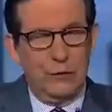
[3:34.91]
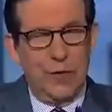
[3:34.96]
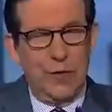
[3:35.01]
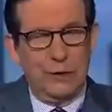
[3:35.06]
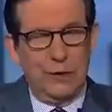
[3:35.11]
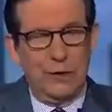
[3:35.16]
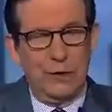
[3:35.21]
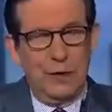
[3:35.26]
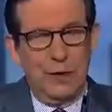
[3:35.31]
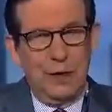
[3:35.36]
in a
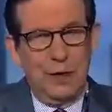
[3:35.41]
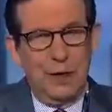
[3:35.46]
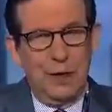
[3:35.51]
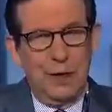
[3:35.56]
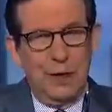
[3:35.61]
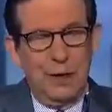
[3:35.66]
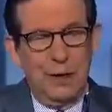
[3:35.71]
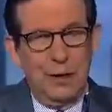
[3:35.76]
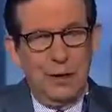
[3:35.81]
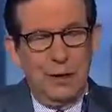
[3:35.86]
second.
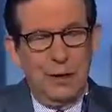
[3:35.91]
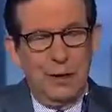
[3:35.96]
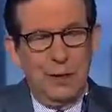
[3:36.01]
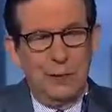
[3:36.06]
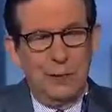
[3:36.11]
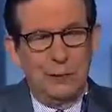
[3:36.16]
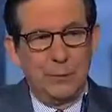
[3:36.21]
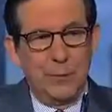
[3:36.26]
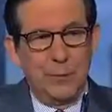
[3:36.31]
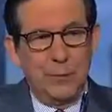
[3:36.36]

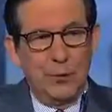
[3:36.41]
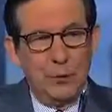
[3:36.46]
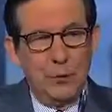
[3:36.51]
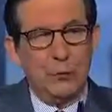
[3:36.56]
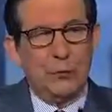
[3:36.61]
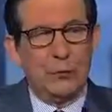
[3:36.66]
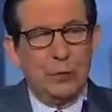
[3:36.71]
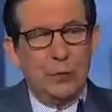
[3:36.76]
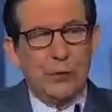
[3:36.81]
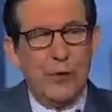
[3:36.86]
But
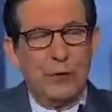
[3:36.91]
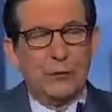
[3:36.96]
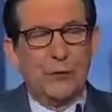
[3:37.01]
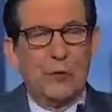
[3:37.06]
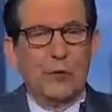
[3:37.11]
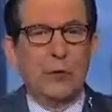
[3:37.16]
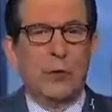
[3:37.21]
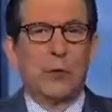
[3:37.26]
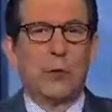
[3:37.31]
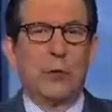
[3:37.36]
you
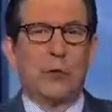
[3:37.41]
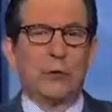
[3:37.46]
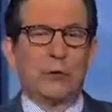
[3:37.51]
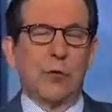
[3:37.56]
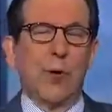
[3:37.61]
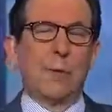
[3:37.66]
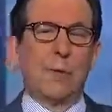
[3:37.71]
suggest that there